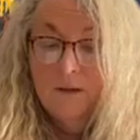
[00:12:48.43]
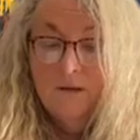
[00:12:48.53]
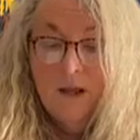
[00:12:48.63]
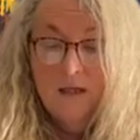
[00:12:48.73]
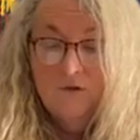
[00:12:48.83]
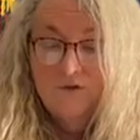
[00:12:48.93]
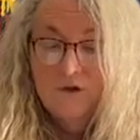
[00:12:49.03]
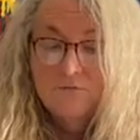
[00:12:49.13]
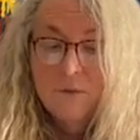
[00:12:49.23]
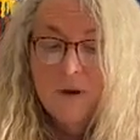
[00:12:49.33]
Then
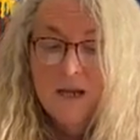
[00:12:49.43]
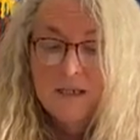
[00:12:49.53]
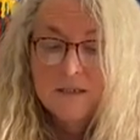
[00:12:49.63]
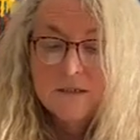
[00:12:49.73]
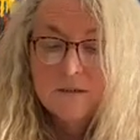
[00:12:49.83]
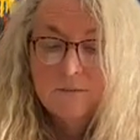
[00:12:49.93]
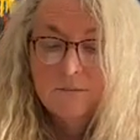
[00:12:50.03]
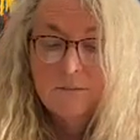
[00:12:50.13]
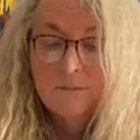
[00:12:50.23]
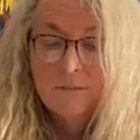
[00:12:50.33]
she remained,
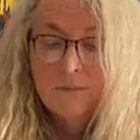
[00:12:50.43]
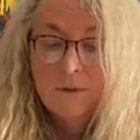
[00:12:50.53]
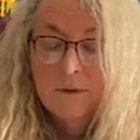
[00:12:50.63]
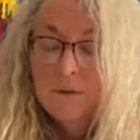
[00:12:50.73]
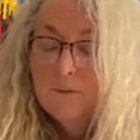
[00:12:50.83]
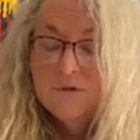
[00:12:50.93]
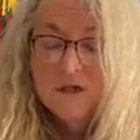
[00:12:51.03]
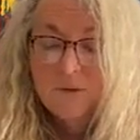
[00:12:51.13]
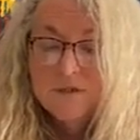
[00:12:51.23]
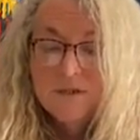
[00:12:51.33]
but
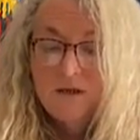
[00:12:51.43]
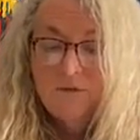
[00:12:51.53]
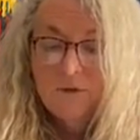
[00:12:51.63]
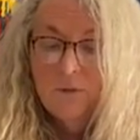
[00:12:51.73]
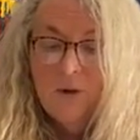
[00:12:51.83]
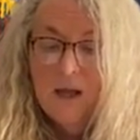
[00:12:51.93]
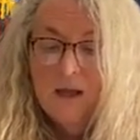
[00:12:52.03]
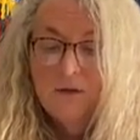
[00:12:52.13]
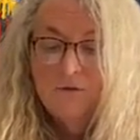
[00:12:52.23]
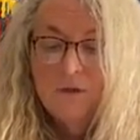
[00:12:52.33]
I was never
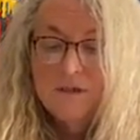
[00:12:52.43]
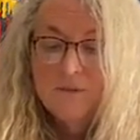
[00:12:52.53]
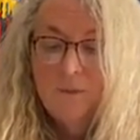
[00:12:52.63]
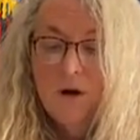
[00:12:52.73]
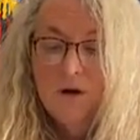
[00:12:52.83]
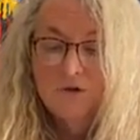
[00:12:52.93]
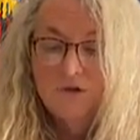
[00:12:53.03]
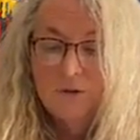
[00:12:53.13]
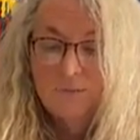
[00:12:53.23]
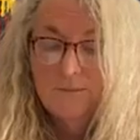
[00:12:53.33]
aware of her
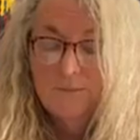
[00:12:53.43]
departure.